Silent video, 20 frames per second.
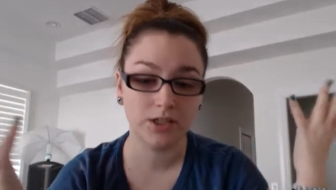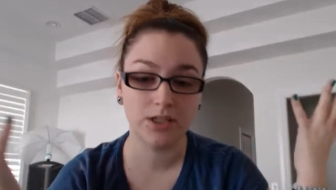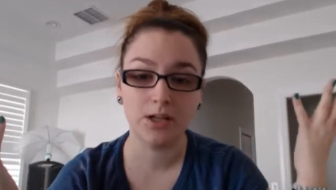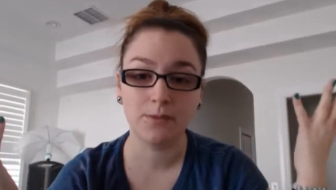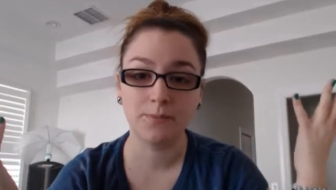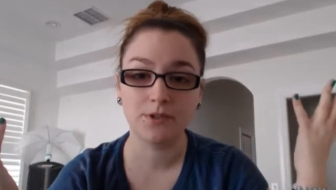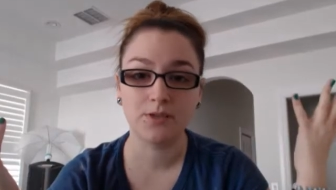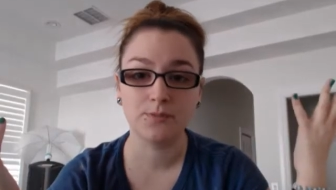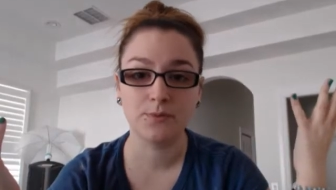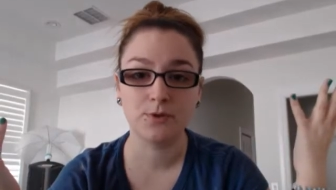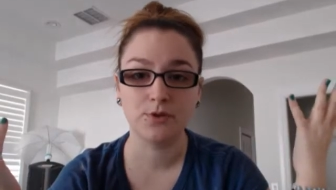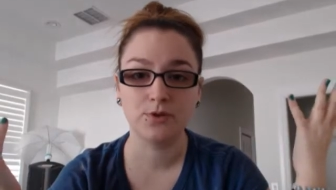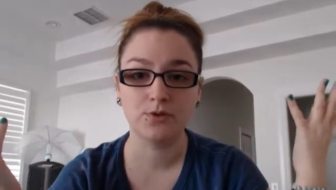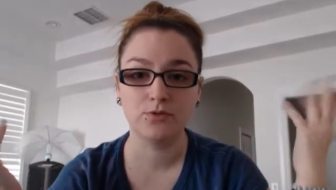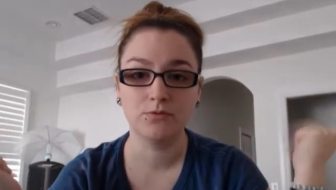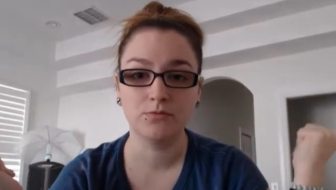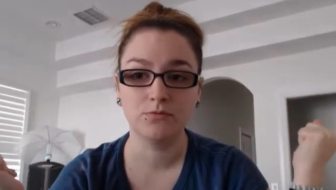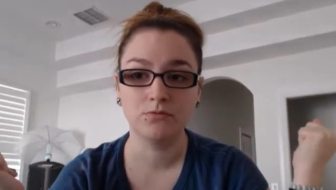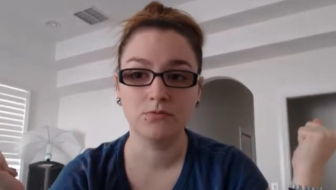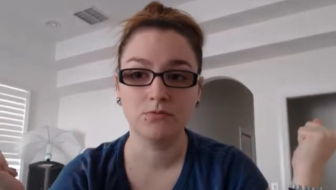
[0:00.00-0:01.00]
up a
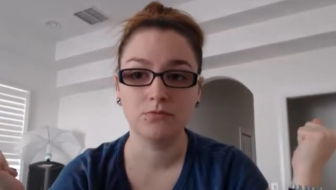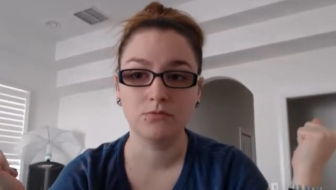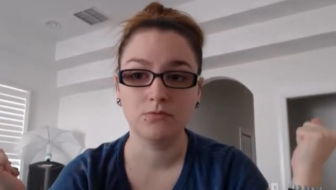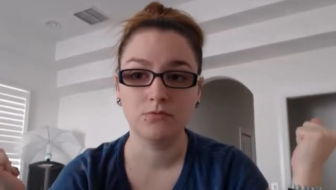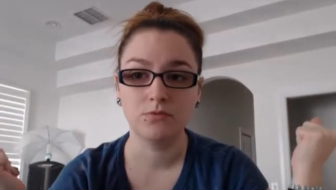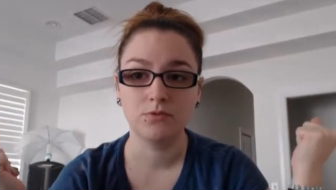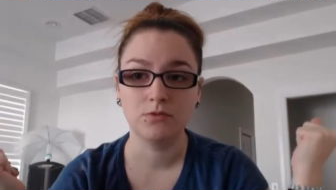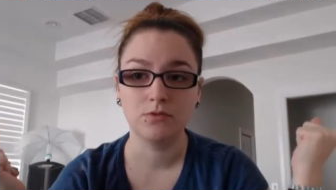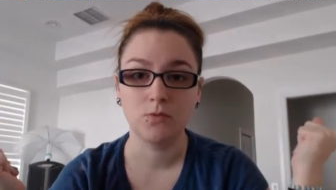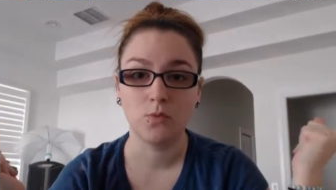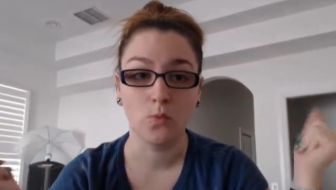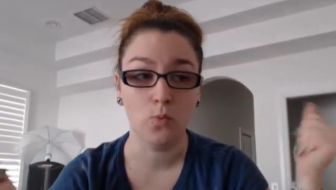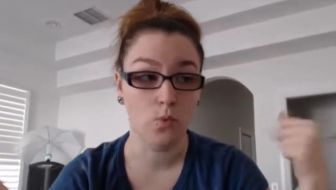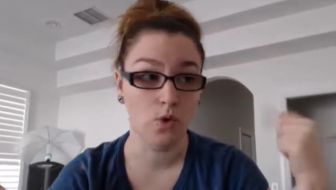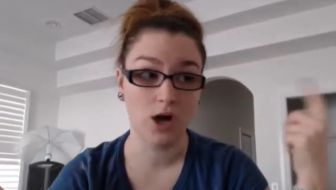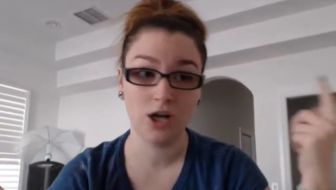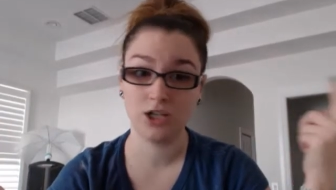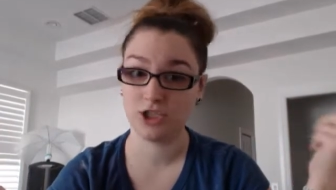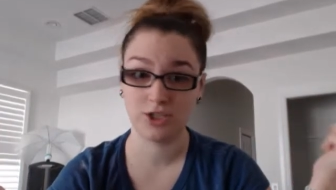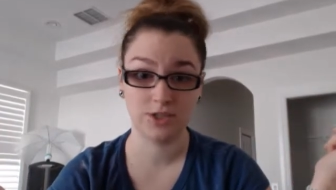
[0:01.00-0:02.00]
spoon,
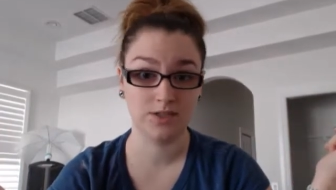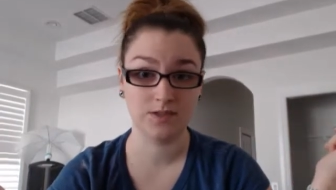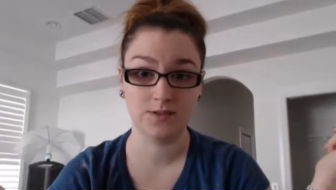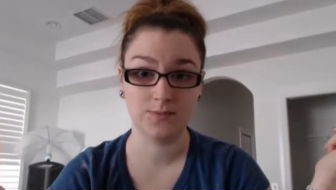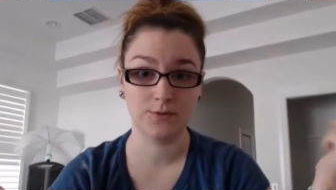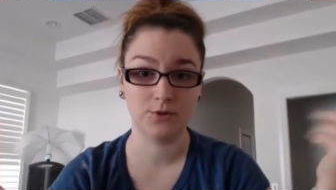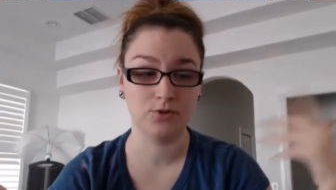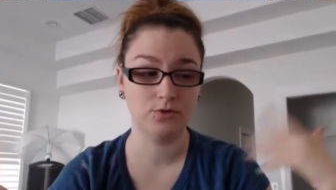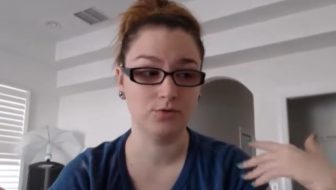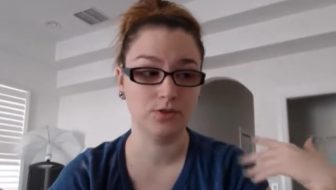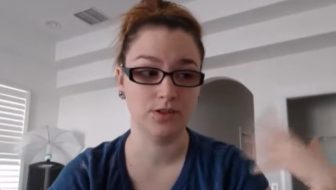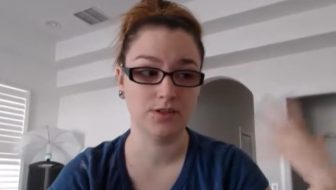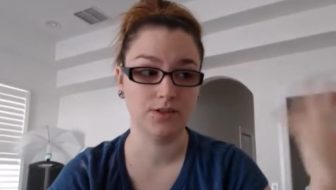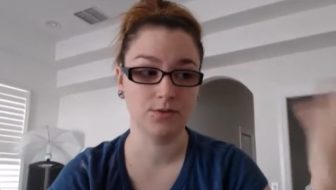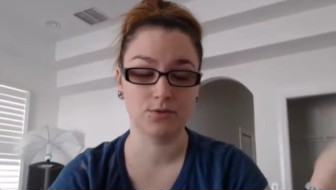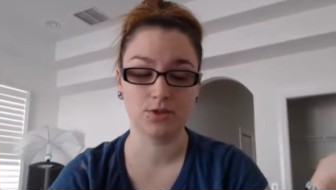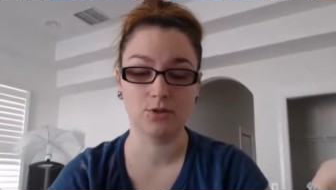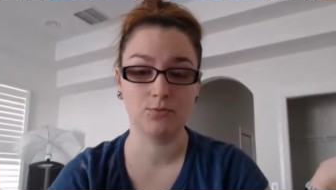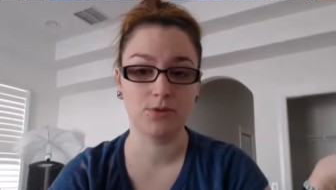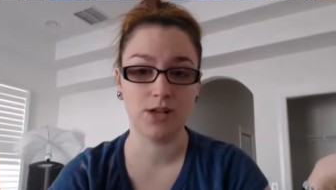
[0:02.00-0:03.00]
washed the spoon, because
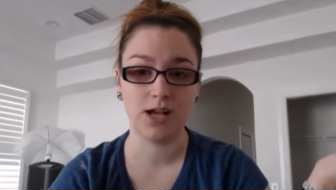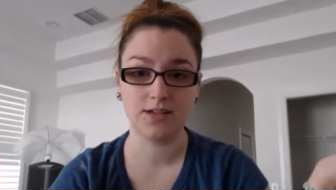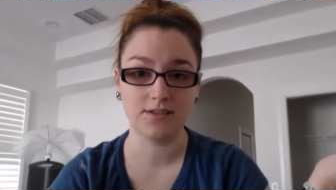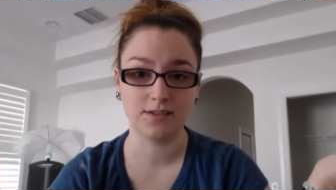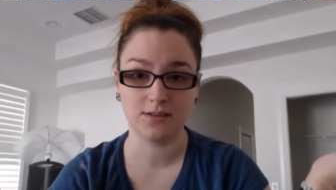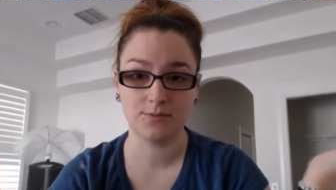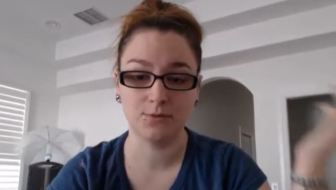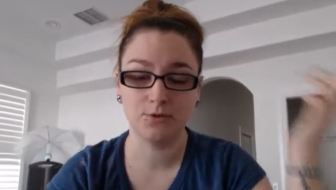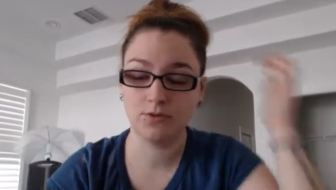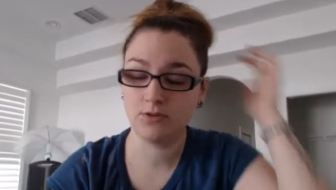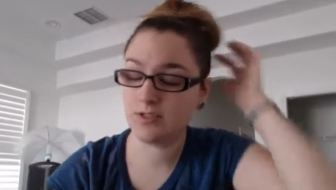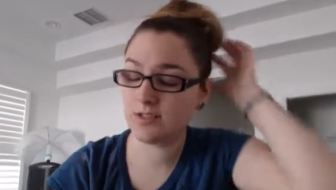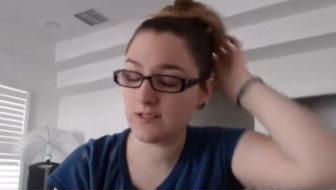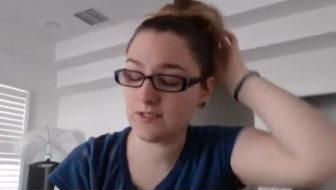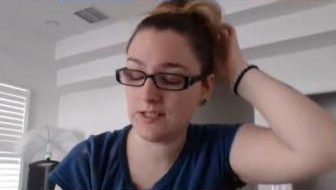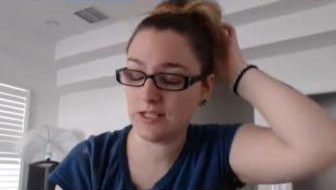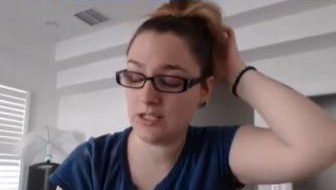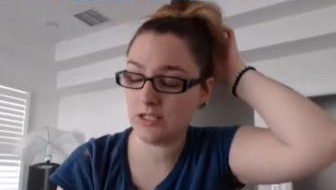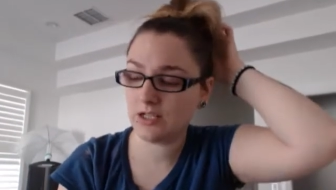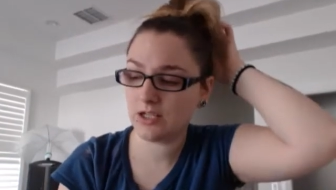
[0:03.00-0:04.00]
there was no plastic spoon in the
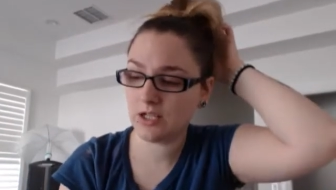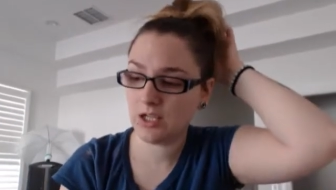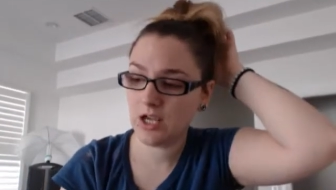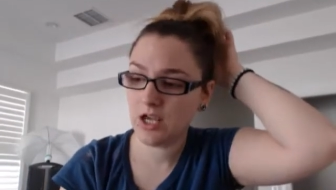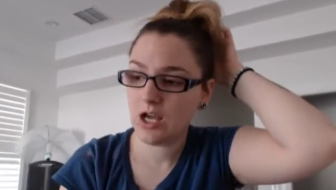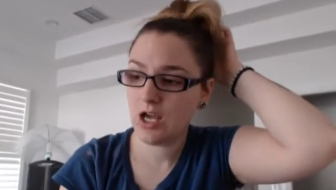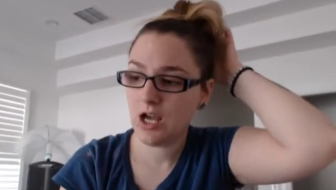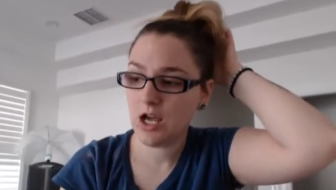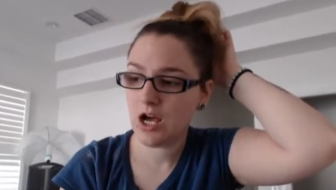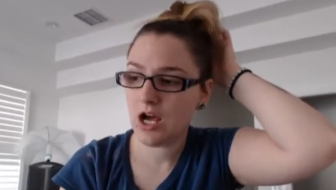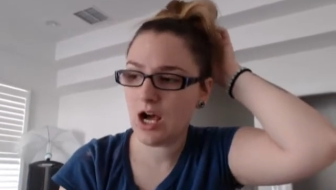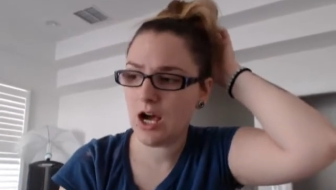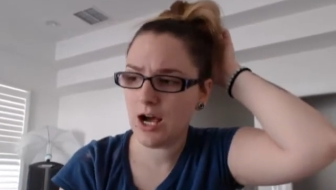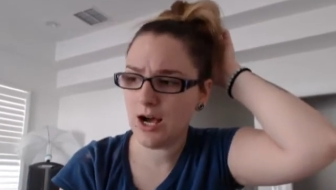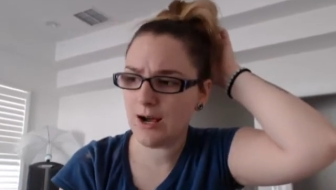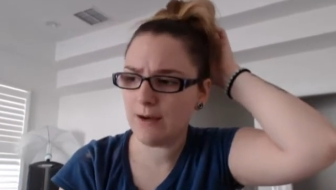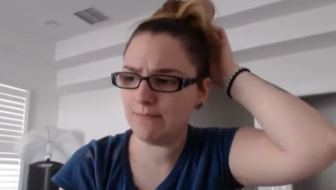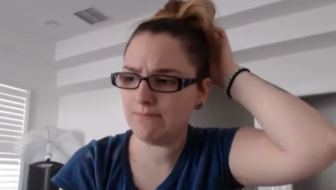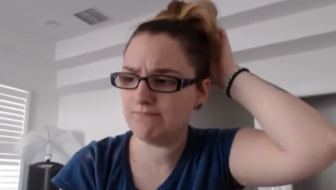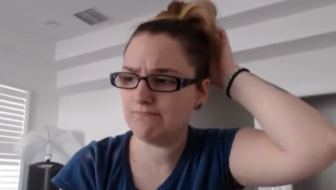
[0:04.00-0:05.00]
sink,
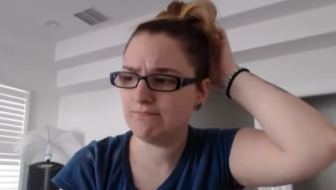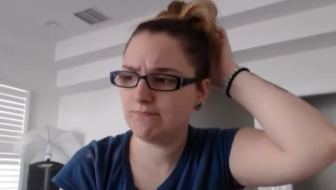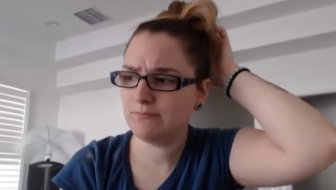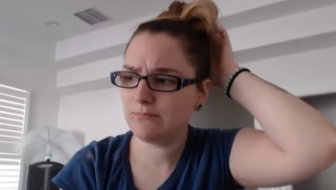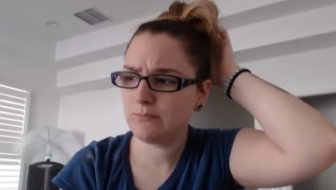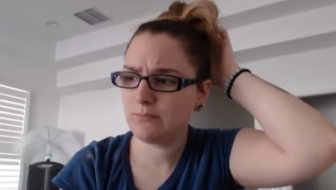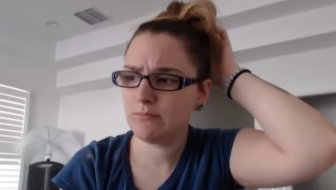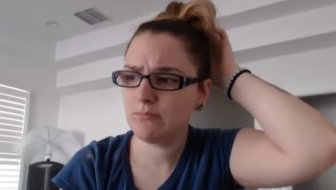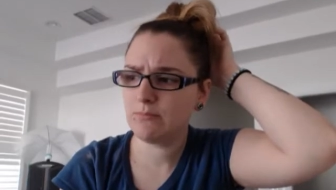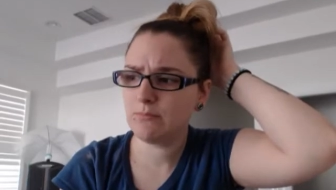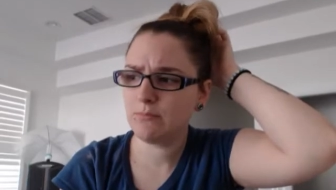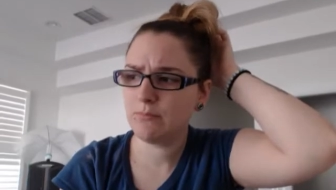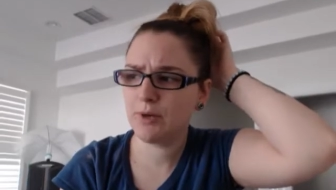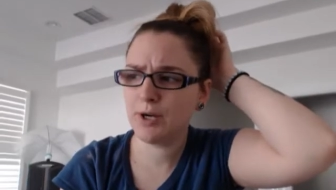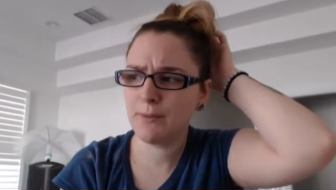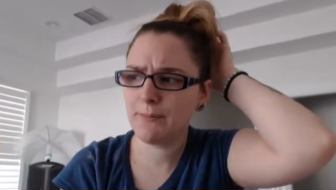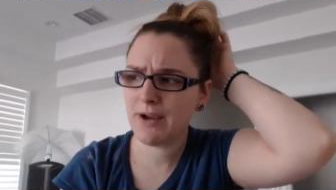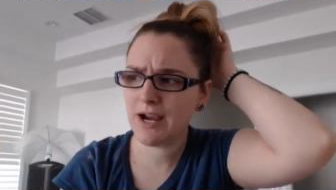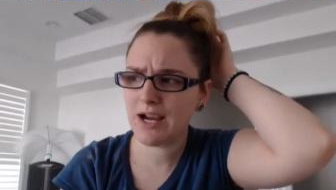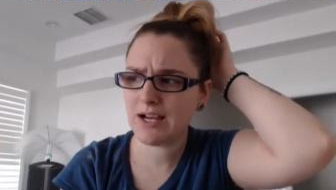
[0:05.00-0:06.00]

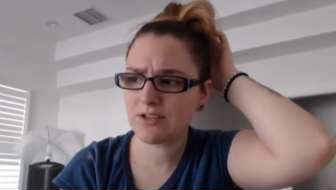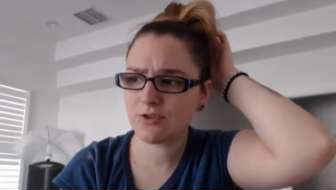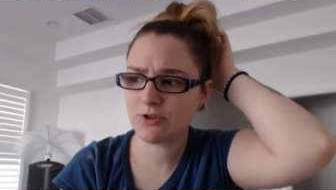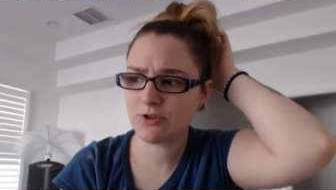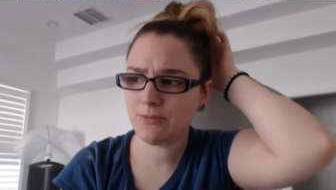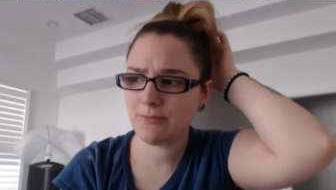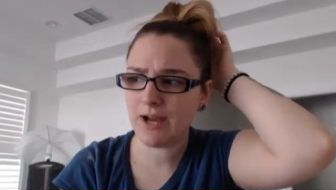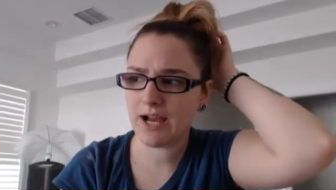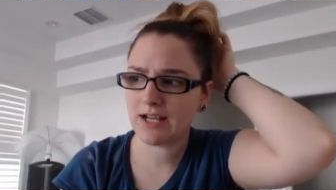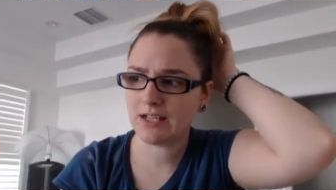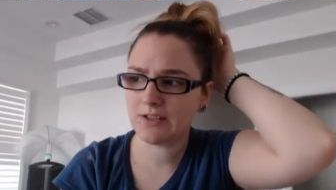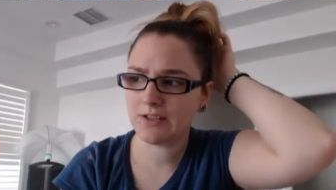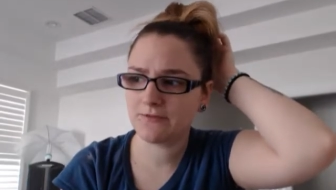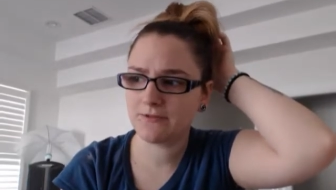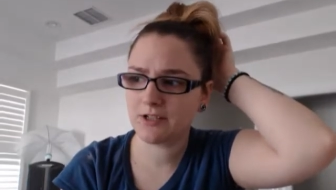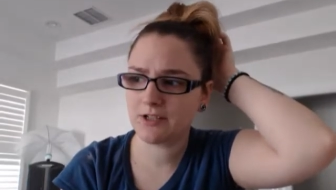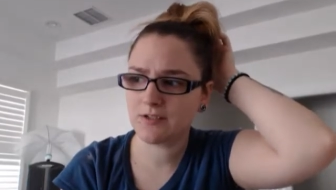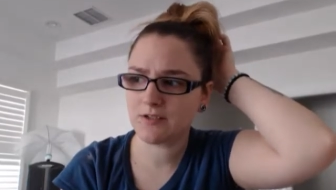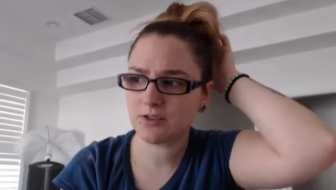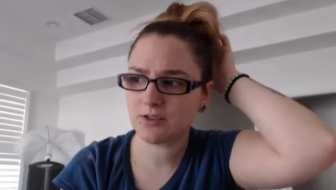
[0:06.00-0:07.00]
put my ice cream back in the
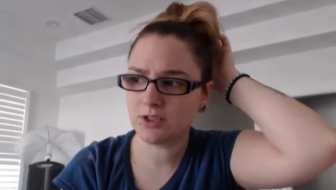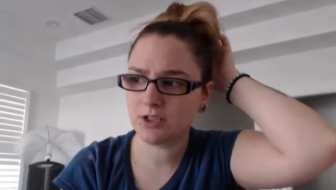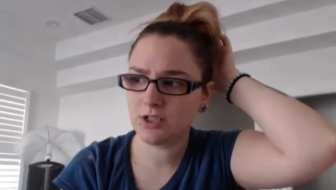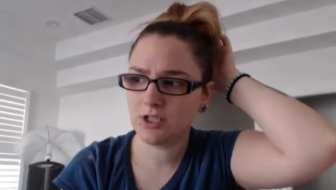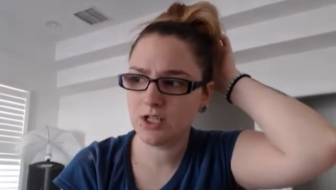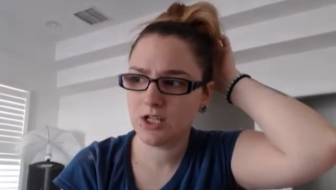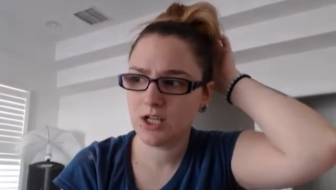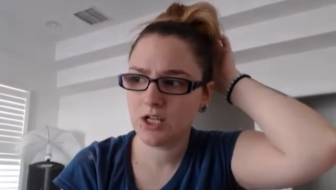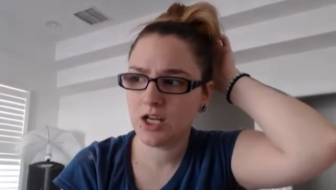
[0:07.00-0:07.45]
freezer,